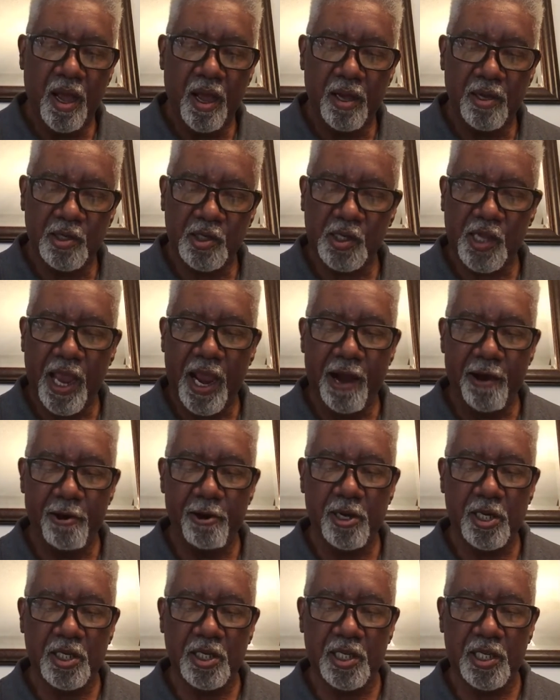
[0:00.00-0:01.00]

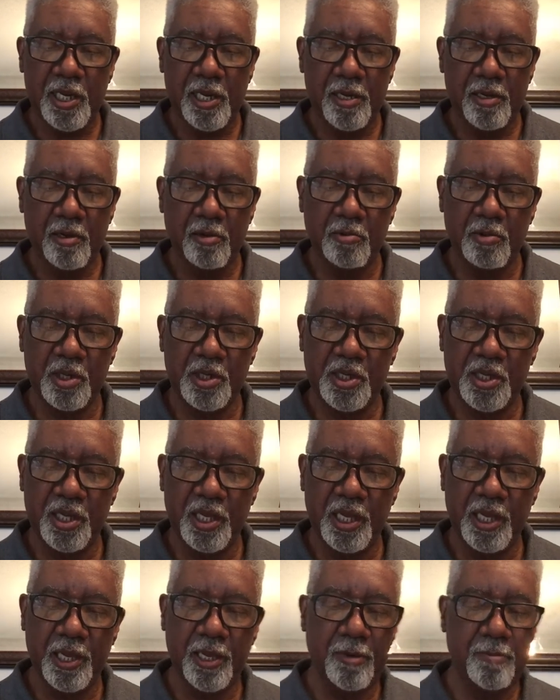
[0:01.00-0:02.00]
Osiris was
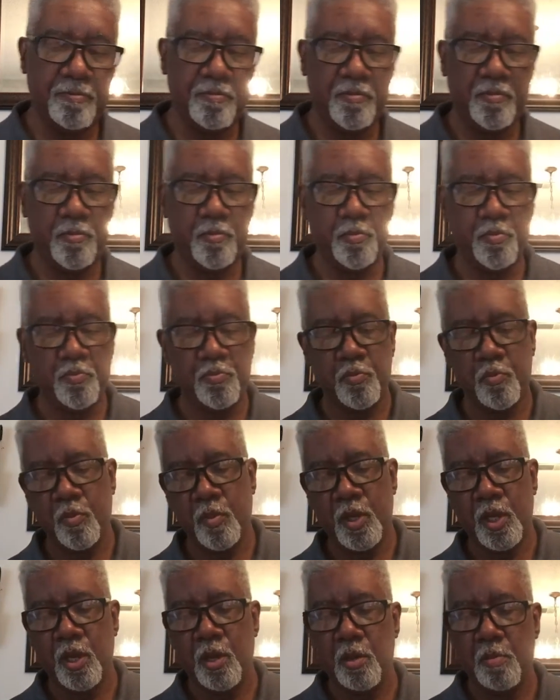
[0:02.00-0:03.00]
the
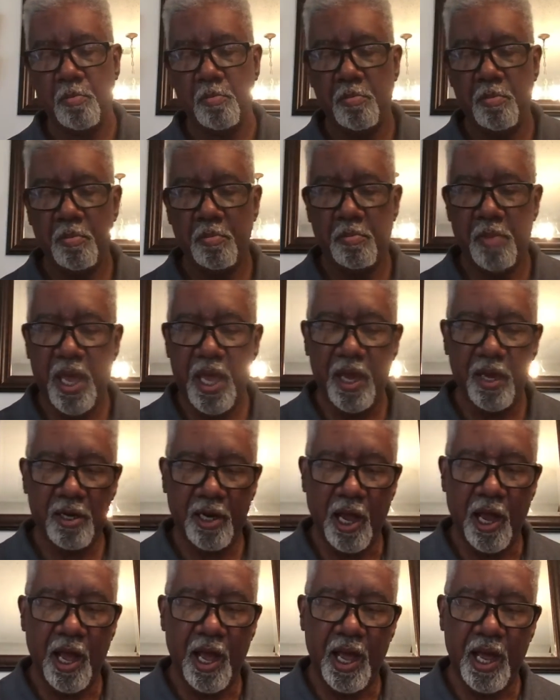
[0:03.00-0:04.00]
male
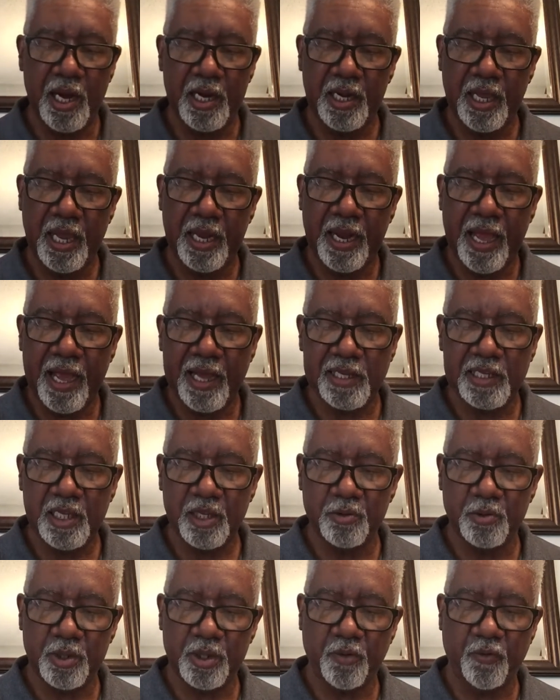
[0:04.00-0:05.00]
god, and
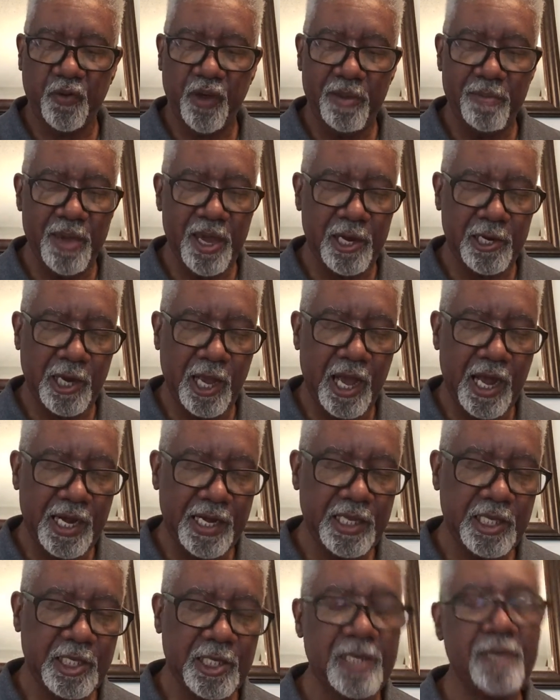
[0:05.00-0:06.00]
Isis was female
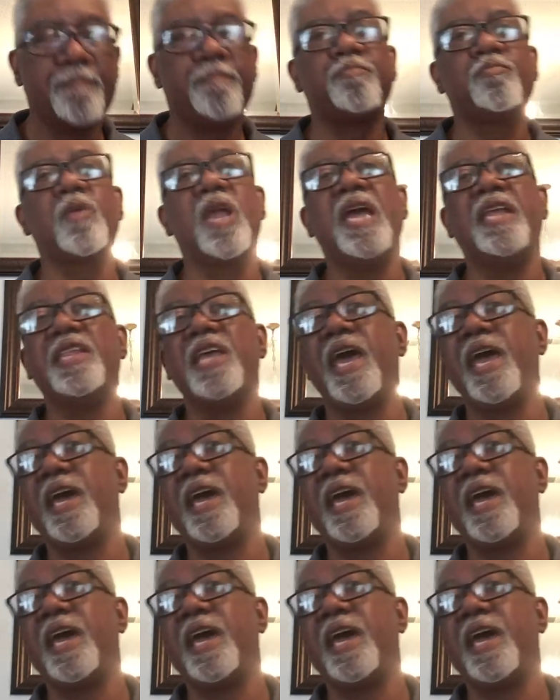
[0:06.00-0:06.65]
goddess, and they